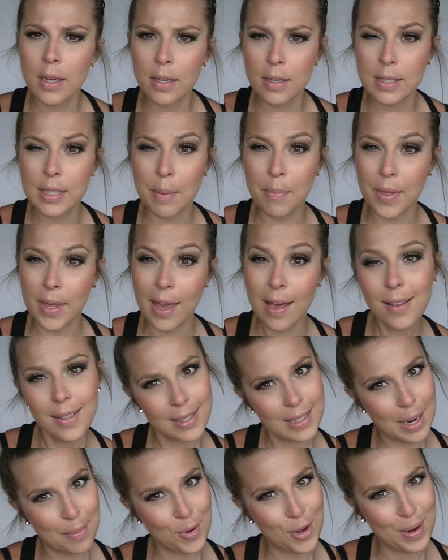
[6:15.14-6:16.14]
something else
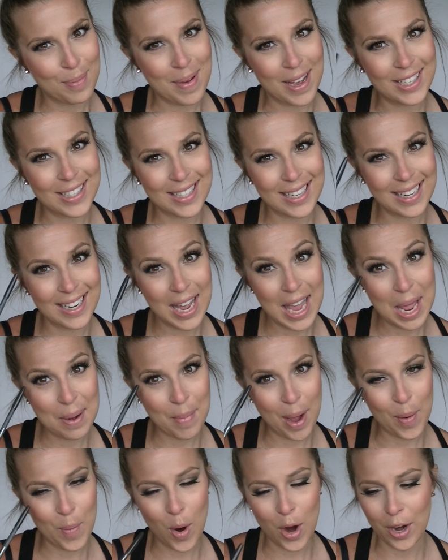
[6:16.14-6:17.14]
that I'm going to mention in
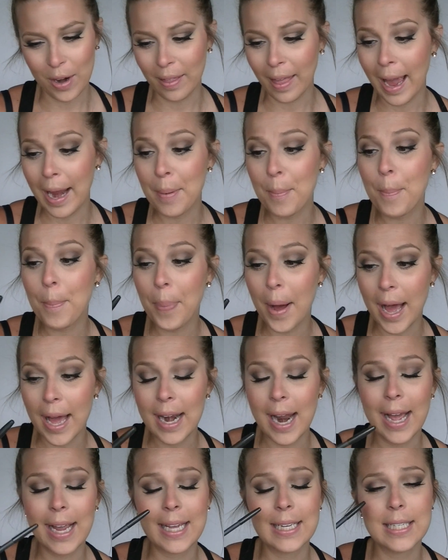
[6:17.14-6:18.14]
my waterline,
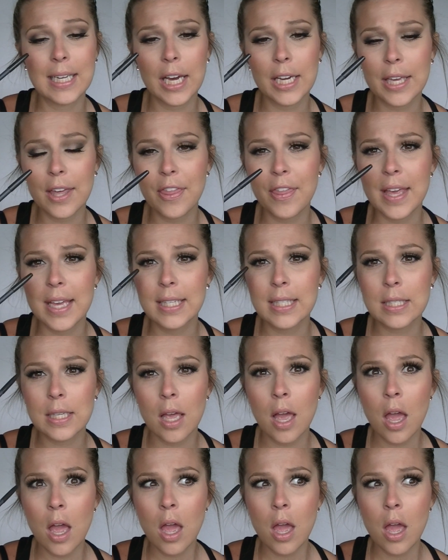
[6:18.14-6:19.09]
but I can tell you this,